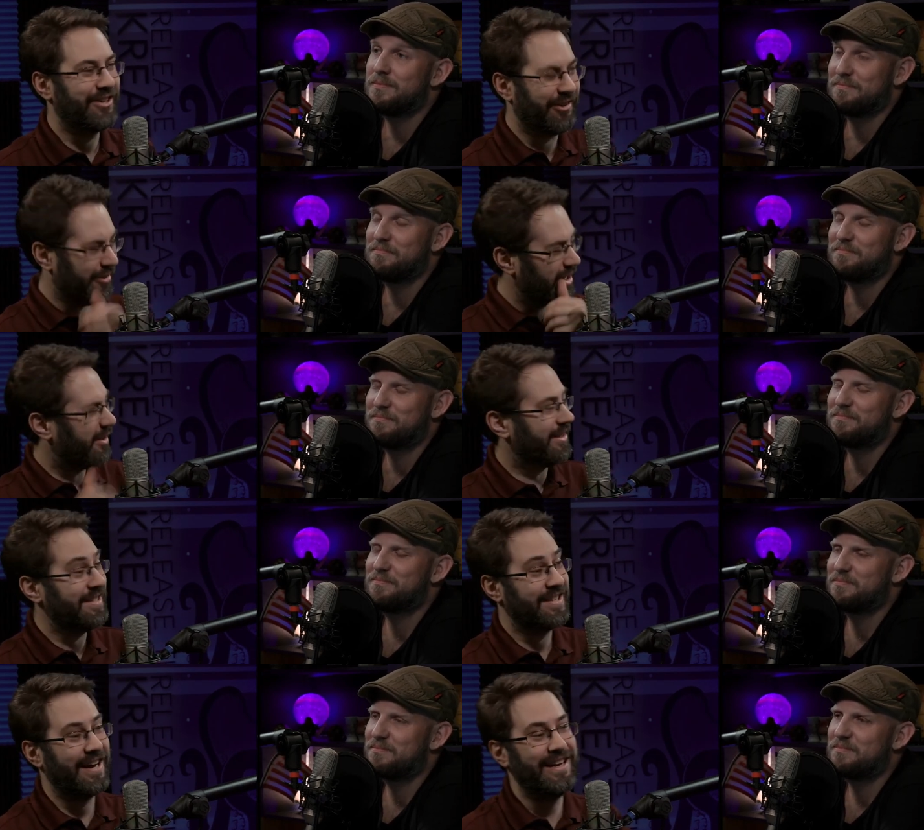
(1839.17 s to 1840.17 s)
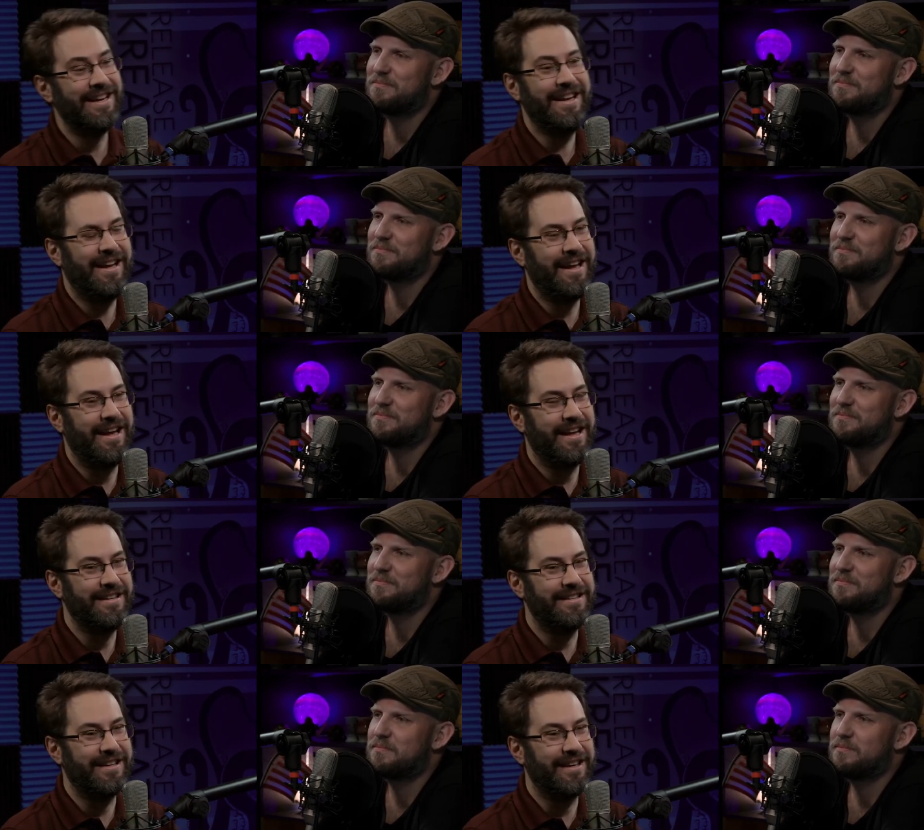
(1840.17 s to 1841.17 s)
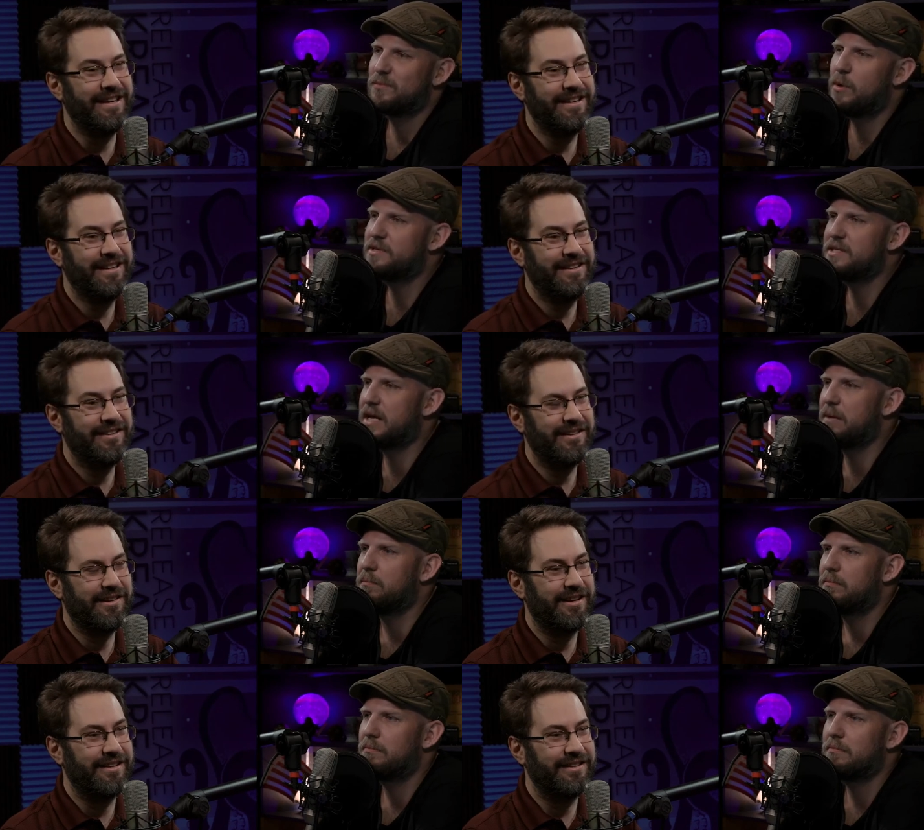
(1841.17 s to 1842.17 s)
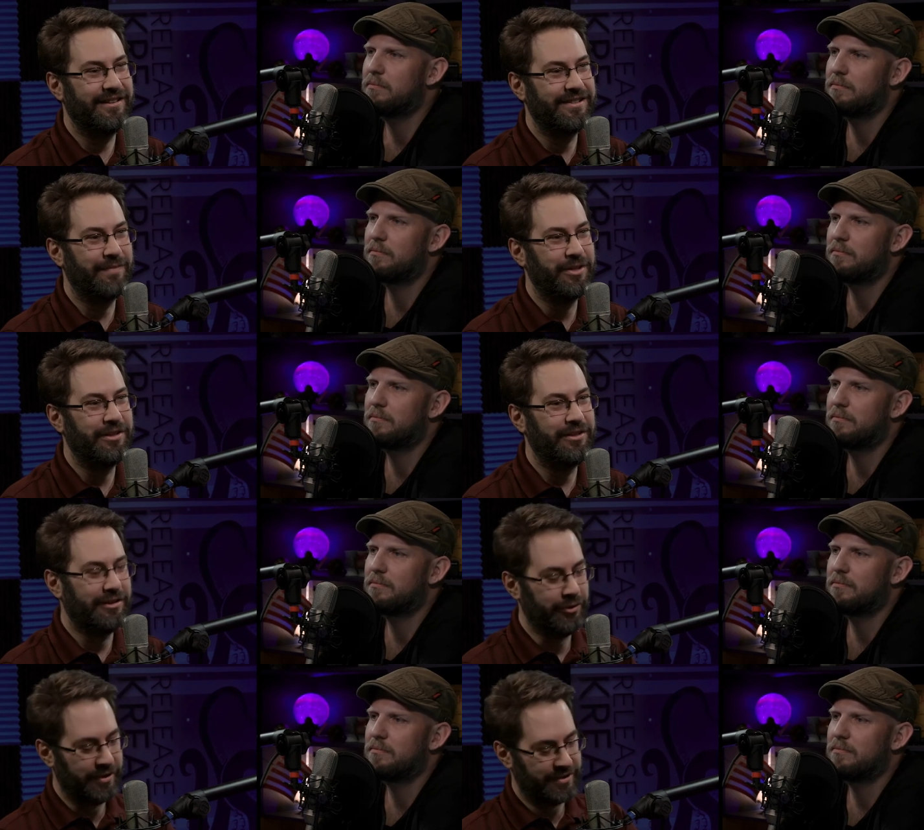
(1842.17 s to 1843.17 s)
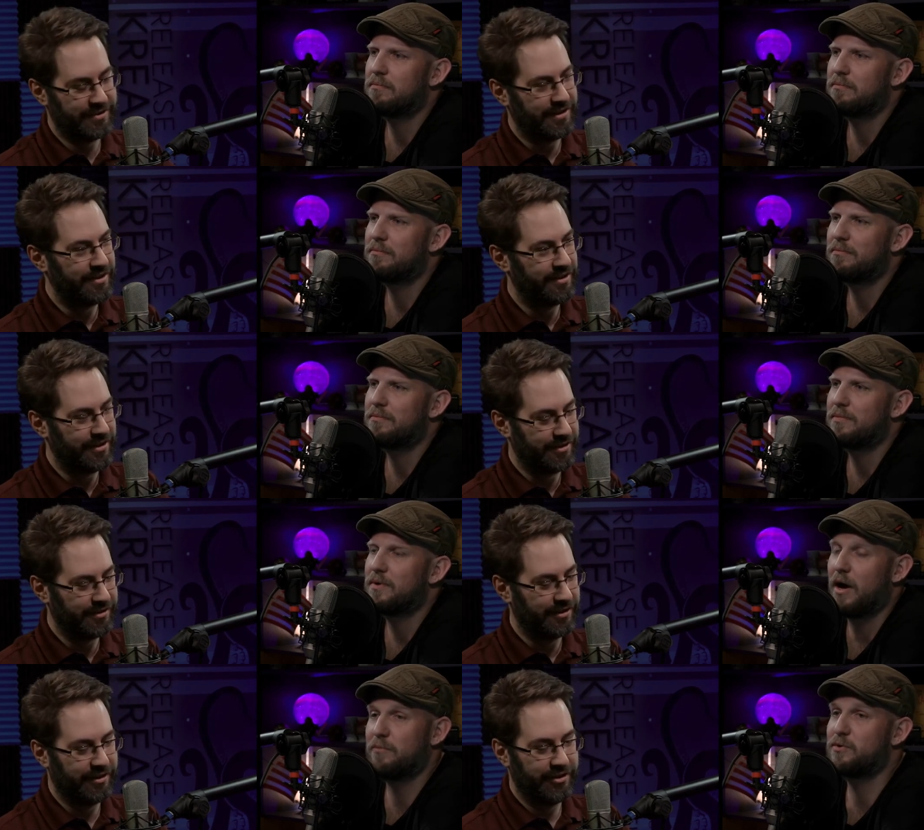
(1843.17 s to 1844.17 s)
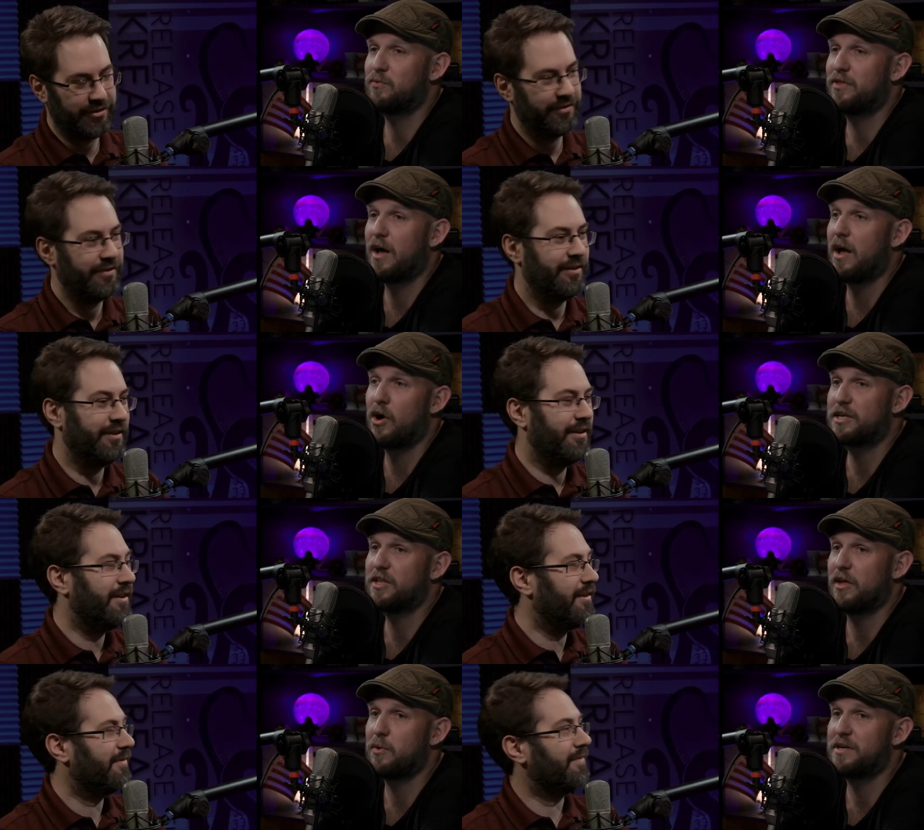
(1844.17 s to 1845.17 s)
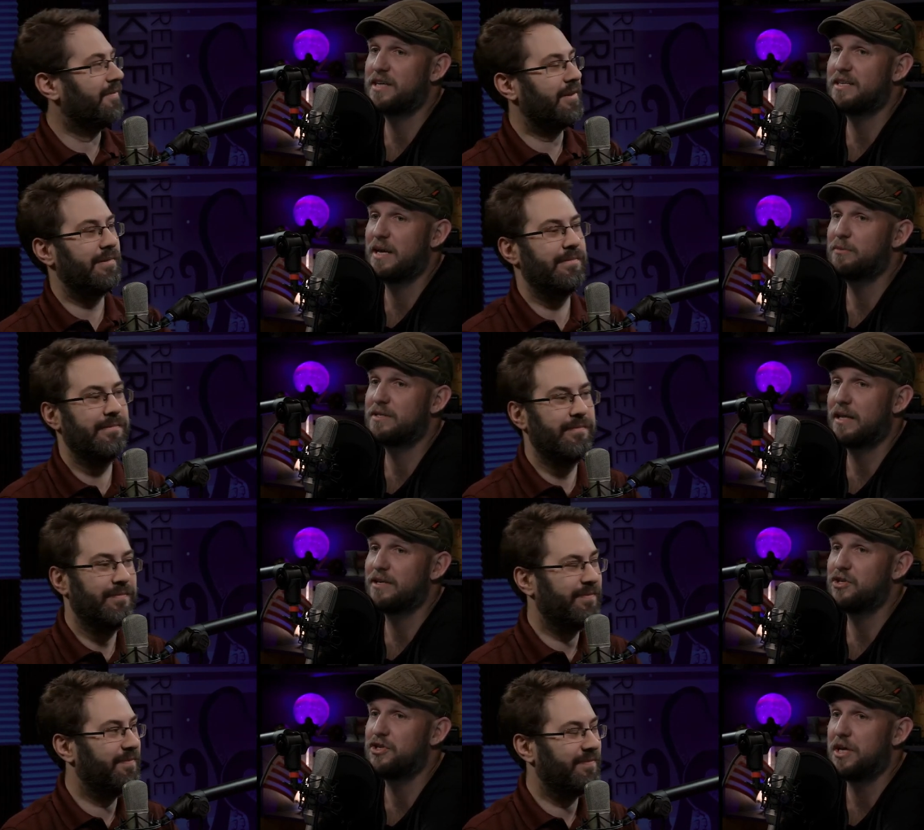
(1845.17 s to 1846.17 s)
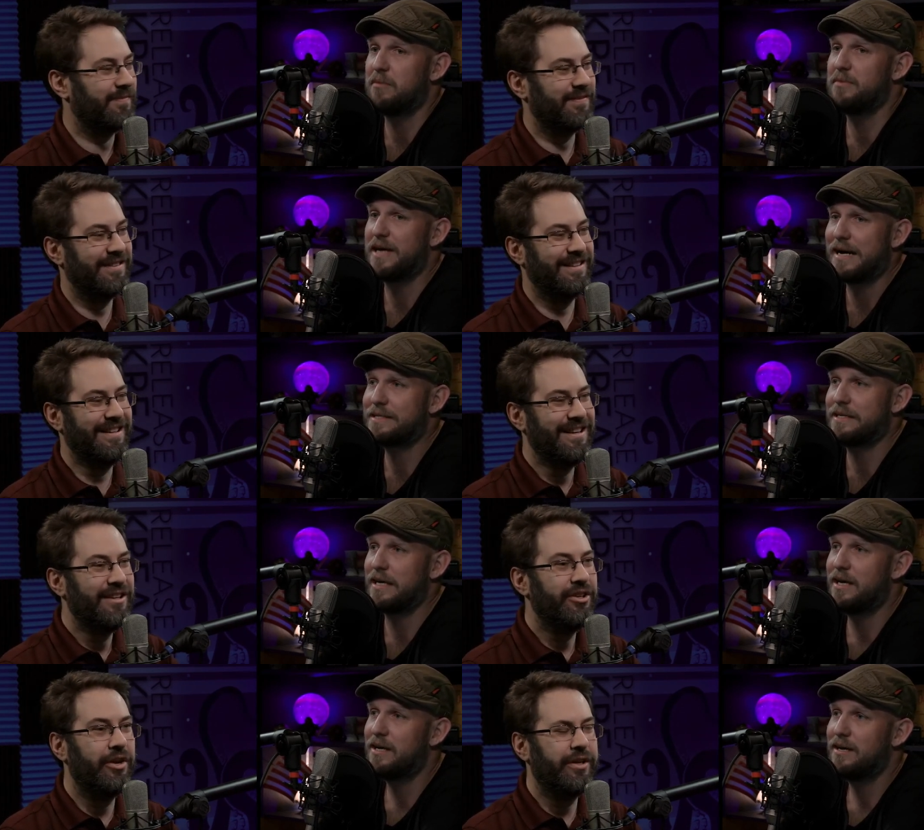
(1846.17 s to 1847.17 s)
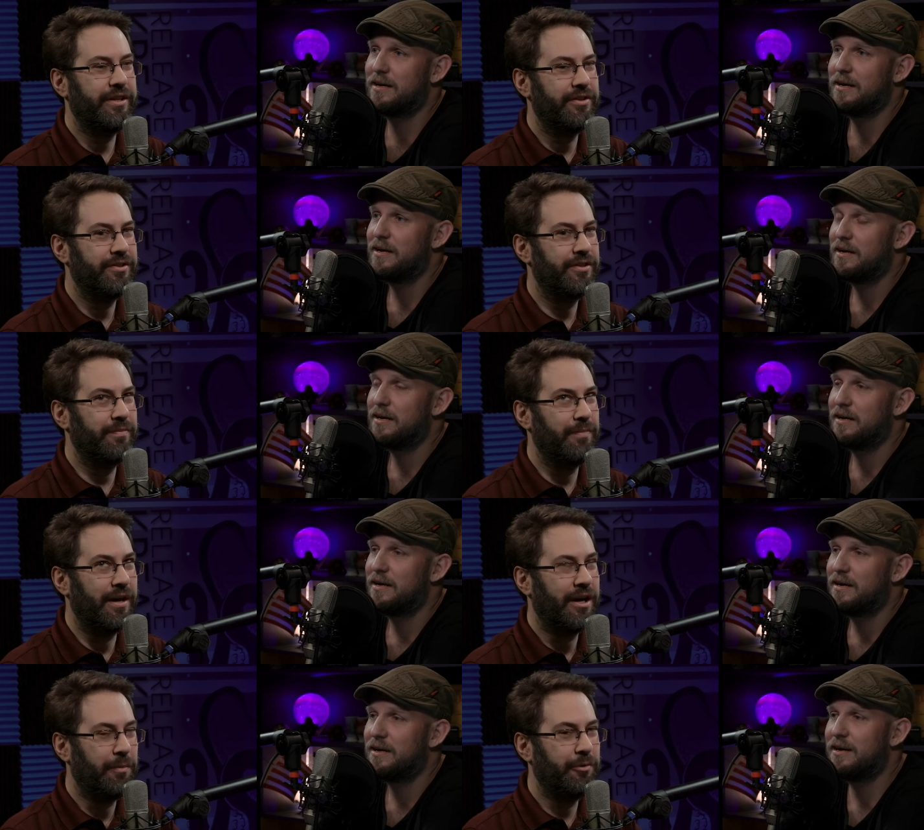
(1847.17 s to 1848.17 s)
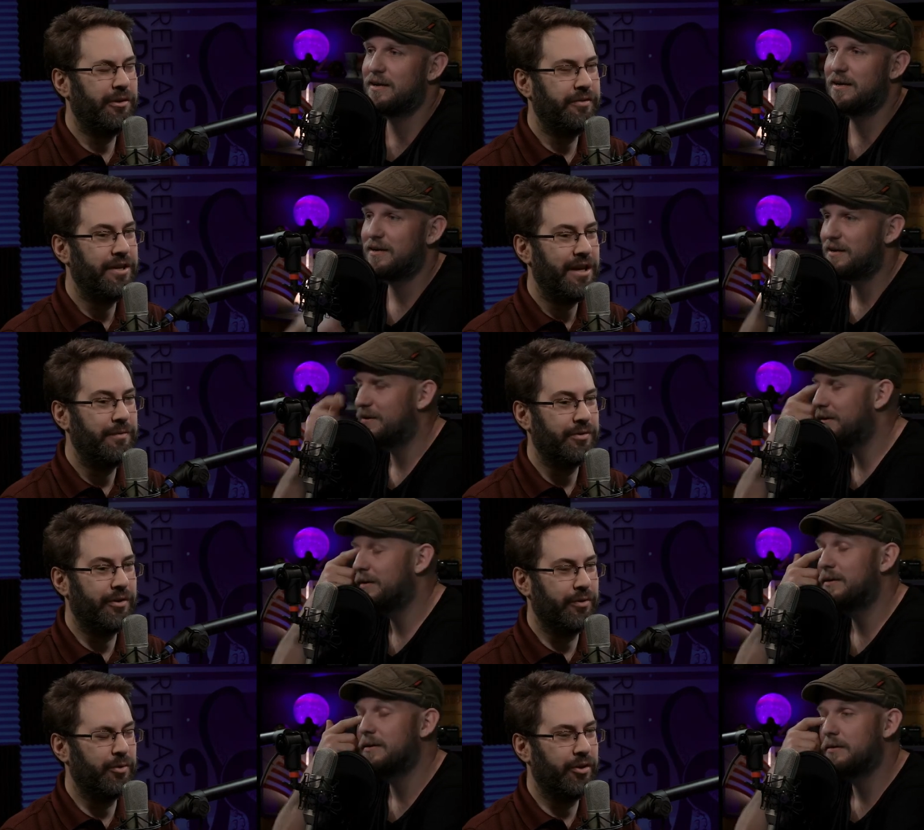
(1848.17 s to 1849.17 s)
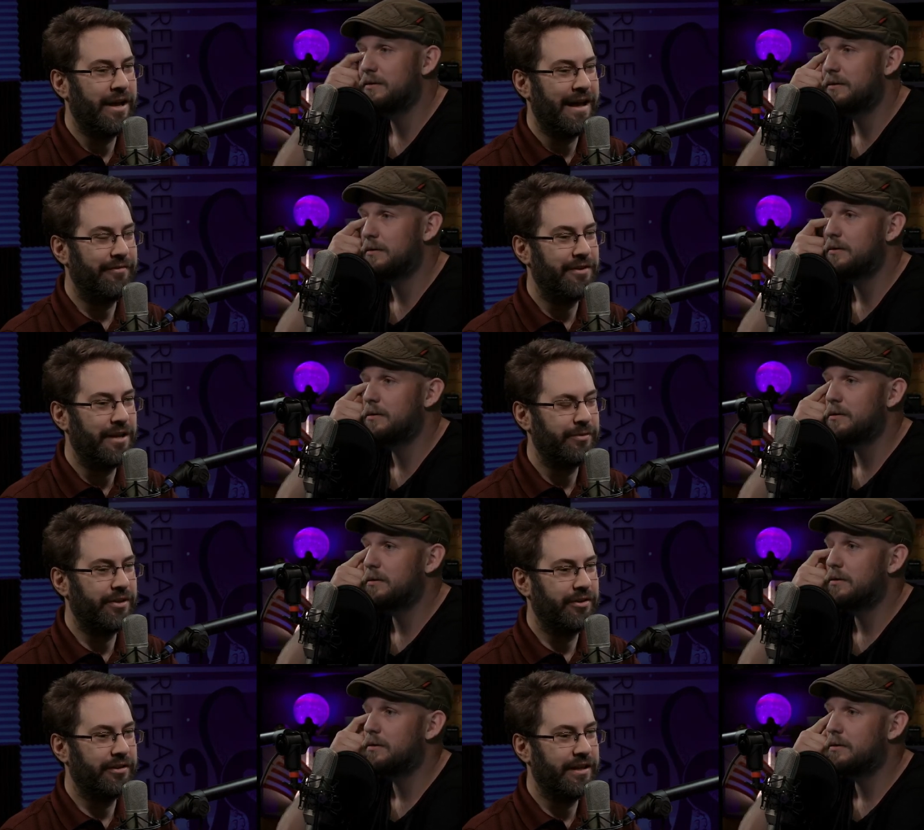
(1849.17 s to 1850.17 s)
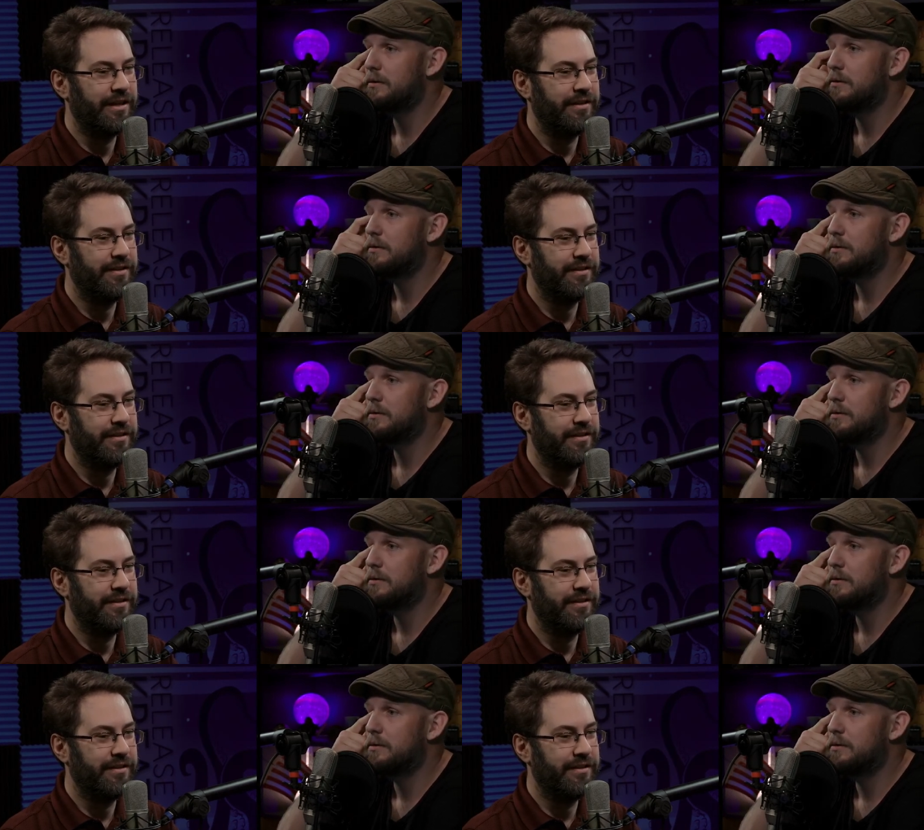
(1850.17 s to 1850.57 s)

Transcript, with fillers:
Speaker 1: I started reading about this guy and uh, what was his name? Something Lewis, I think. I,
Speaker 2: I, I honestly thought you were going to say his name was like Jim Yahtzee.
Speaker 1: No, there's the a couple of the games around the world have names that are like